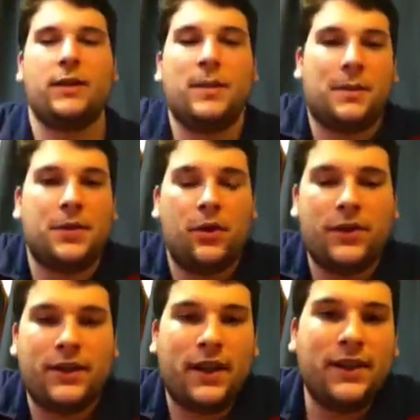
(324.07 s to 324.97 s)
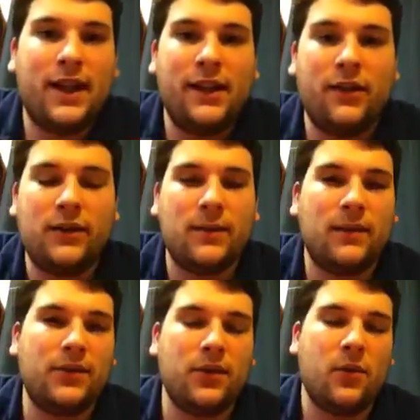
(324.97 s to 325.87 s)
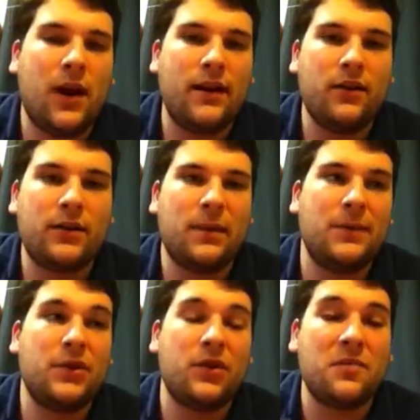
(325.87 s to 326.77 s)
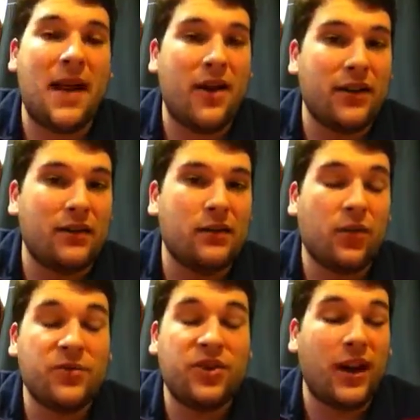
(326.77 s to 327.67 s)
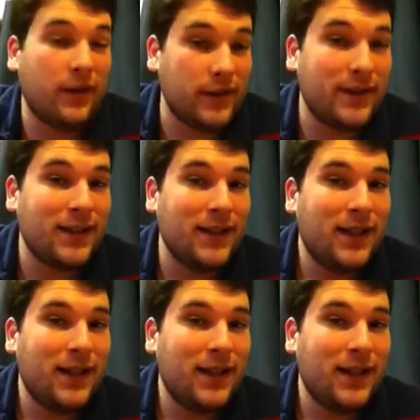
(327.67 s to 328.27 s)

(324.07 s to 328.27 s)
Sometimes you go to Tytannial, sometimes you go to White Oak, sometimes you go to Marron or Cherries.